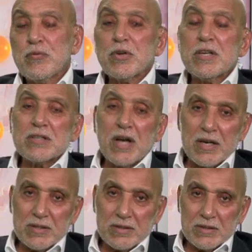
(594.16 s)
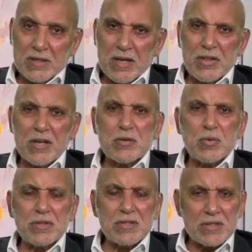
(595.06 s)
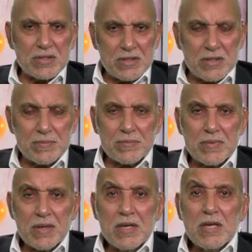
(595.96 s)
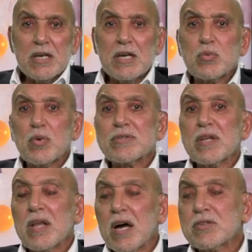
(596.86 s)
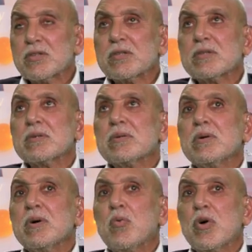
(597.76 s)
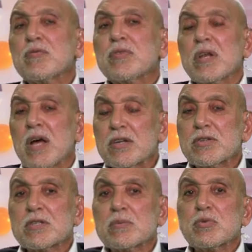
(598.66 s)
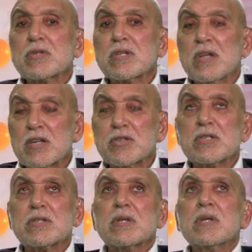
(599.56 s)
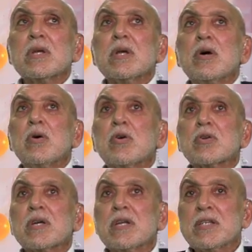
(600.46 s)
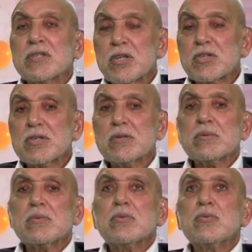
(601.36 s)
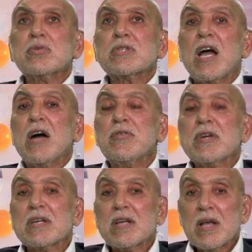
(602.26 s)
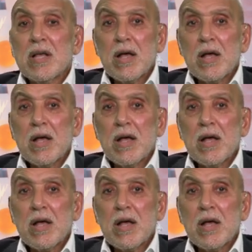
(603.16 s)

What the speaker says: Before he died, I think 2016, it was the largest, one of the largest, most largest organization which having